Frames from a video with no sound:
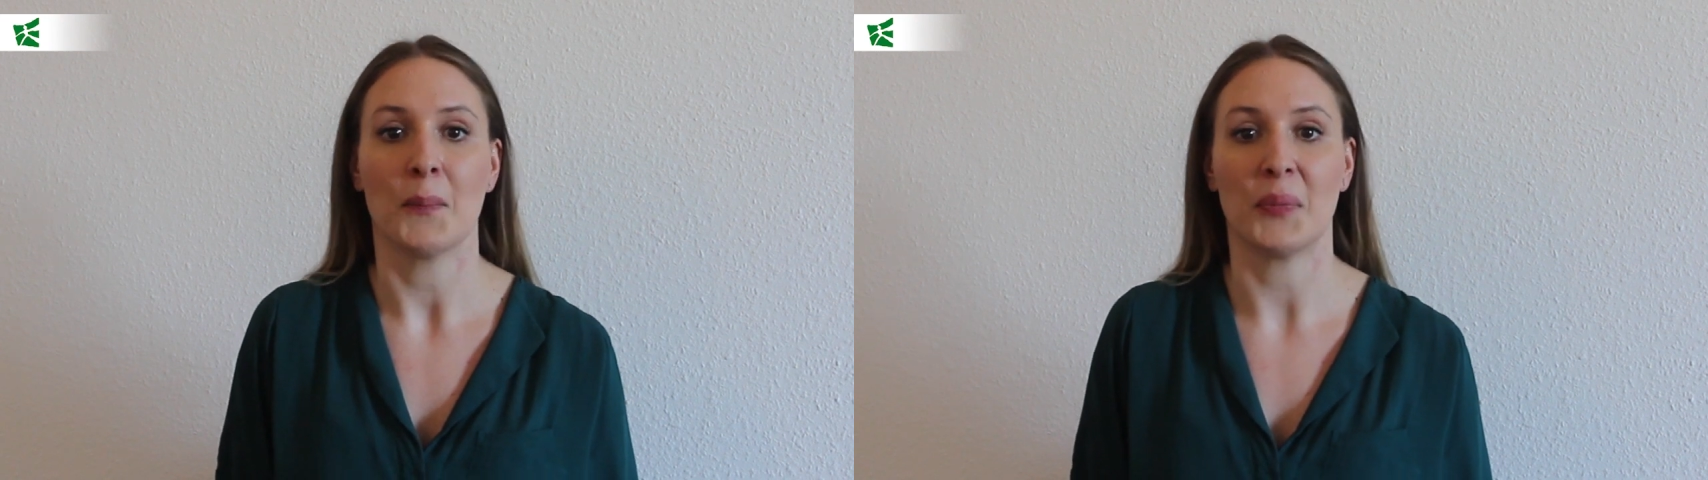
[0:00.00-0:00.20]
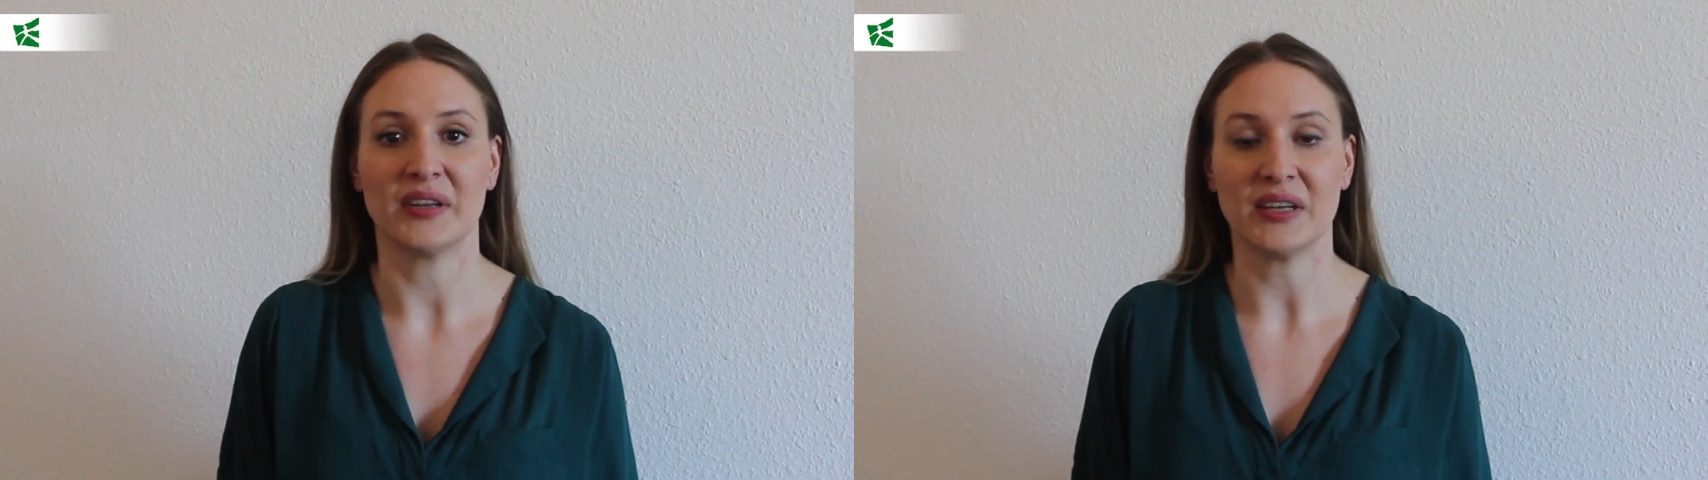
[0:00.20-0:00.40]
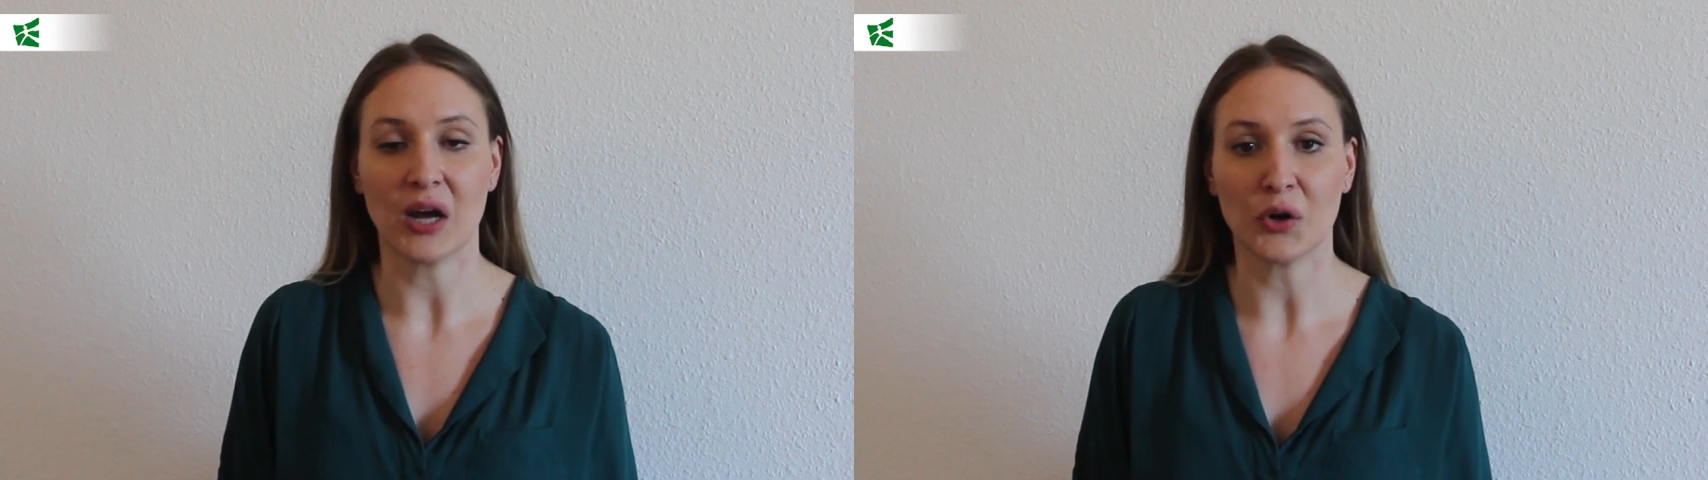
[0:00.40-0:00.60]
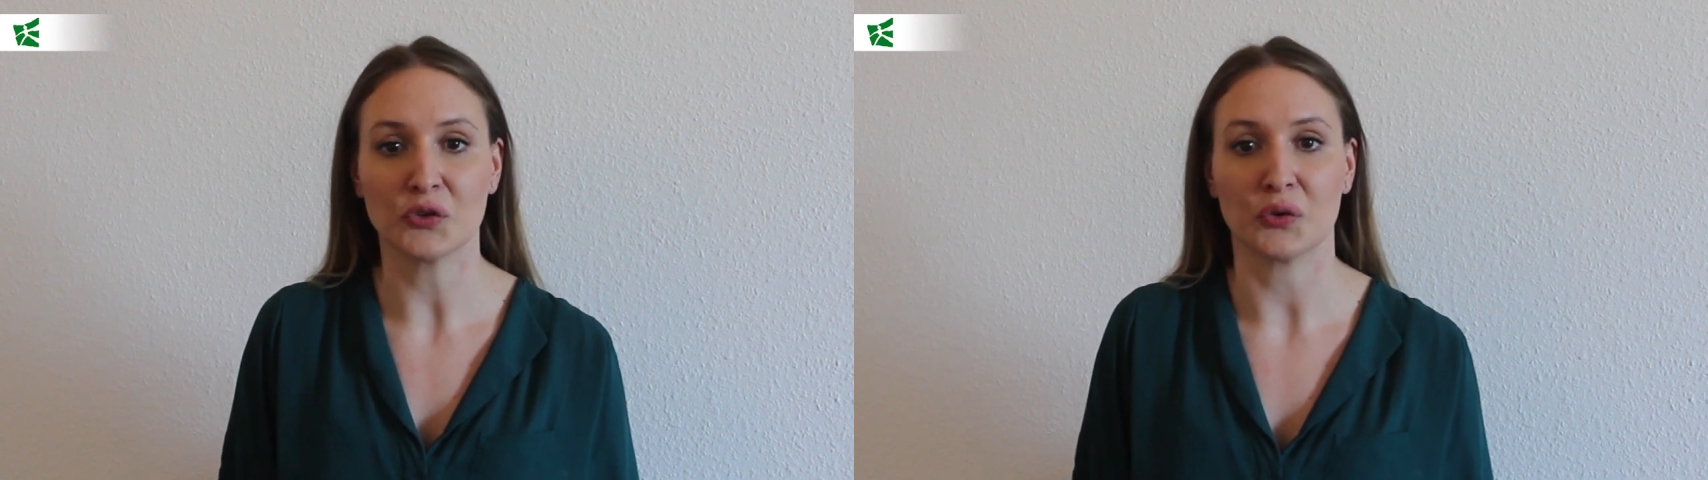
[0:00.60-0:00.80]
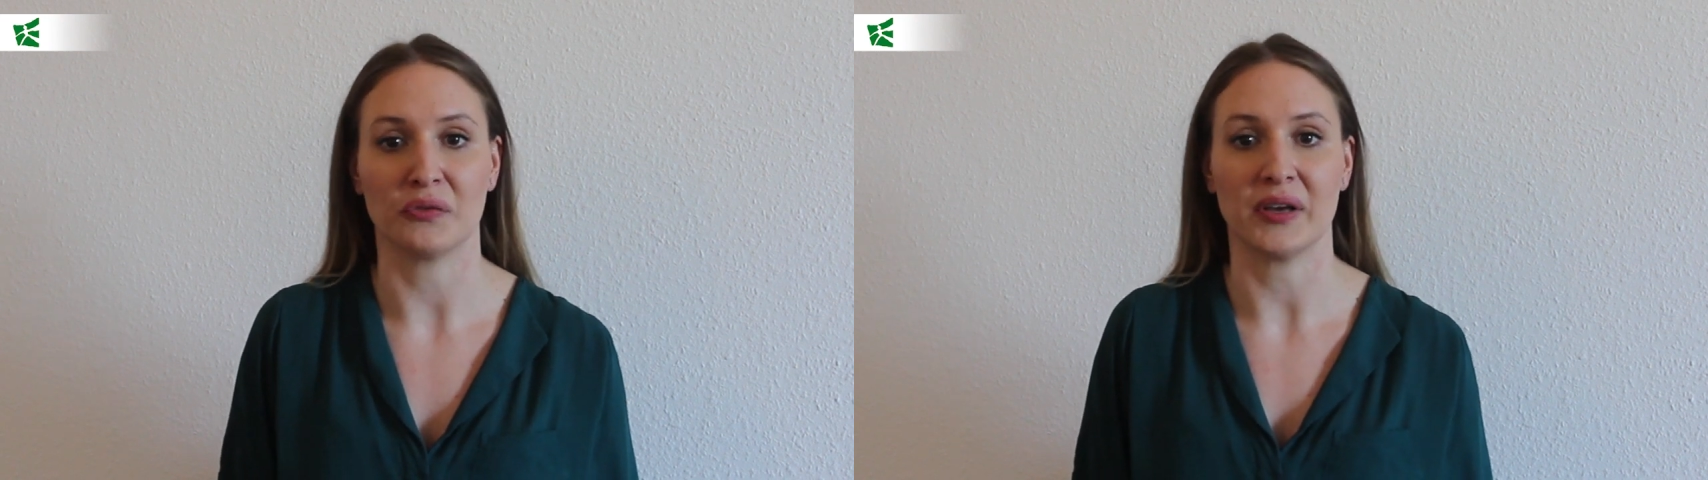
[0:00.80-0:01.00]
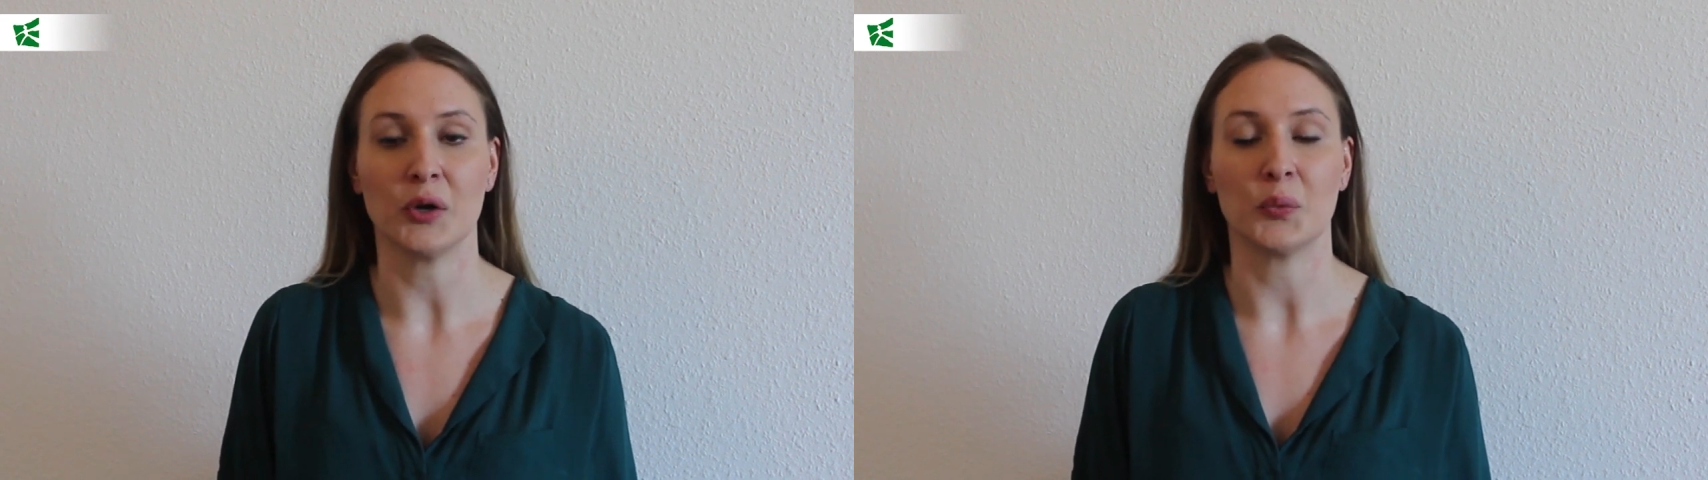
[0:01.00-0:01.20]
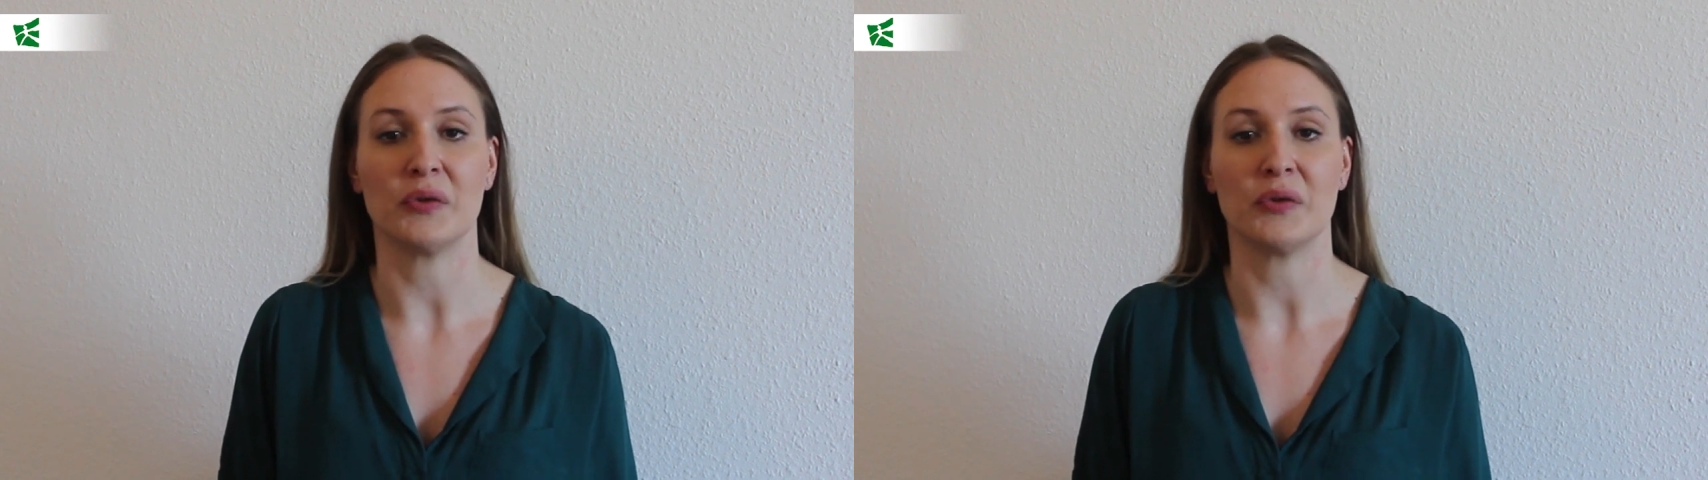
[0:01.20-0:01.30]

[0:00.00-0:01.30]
But in our survey,